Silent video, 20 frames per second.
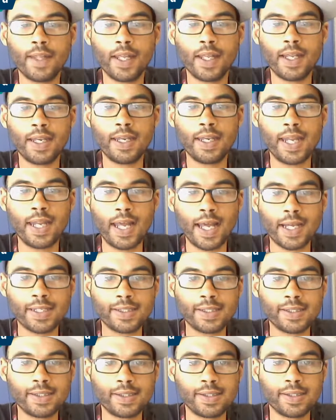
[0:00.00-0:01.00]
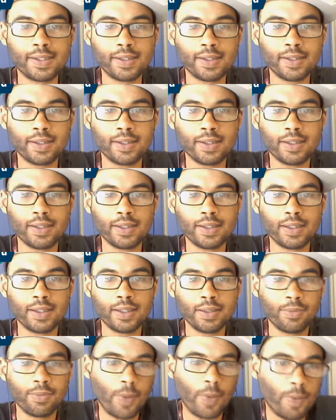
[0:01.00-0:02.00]
next,
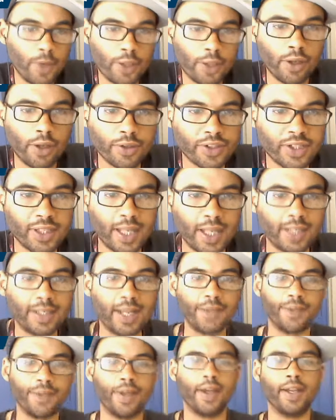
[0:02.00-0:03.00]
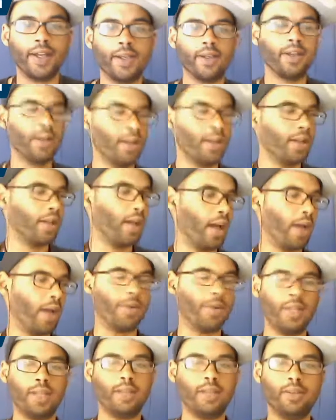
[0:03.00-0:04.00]
but close to that deadline. I
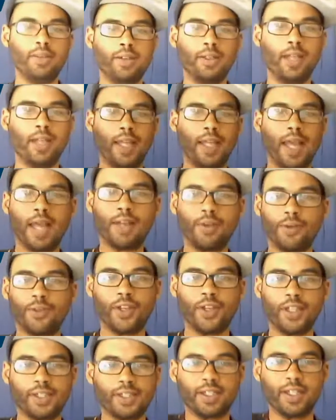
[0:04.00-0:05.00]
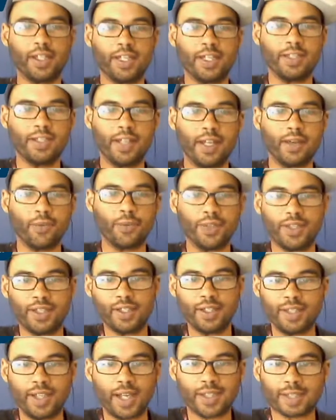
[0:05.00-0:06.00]
mean, I don't think it's going to get done within
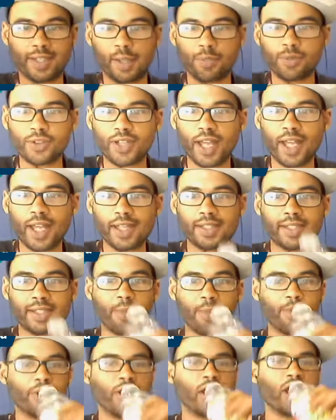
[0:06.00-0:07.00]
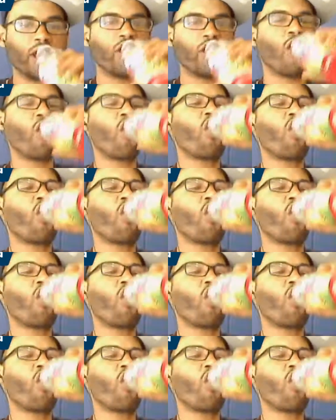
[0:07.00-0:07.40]
the next couple of days type of thing.